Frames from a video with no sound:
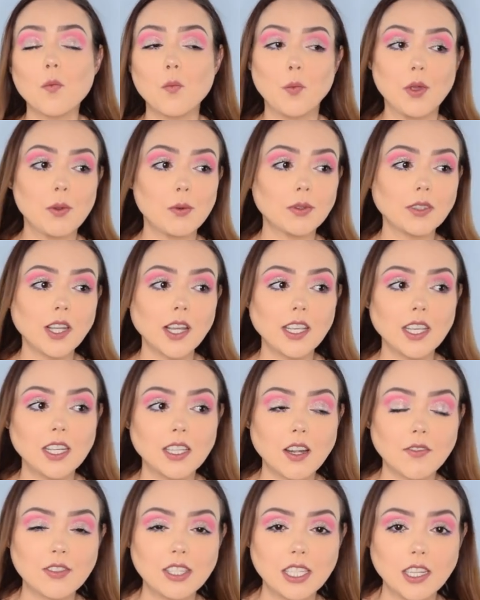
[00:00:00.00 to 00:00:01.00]
We were lucky
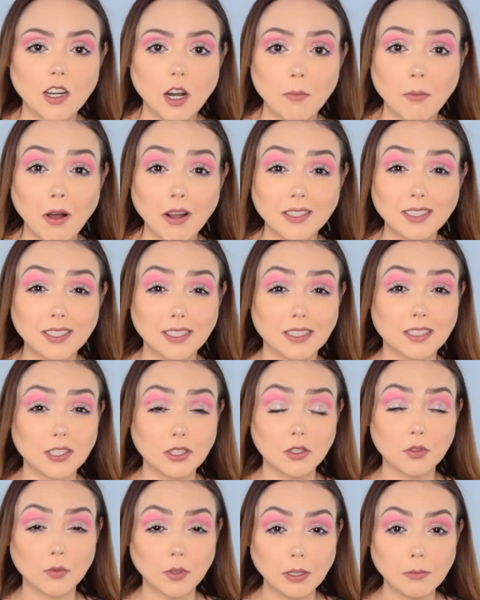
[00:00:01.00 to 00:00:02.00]
enough to get our boxes
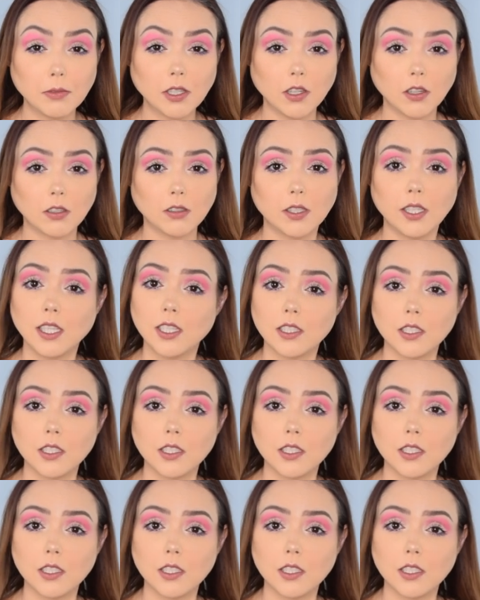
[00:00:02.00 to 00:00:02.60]
extremely early,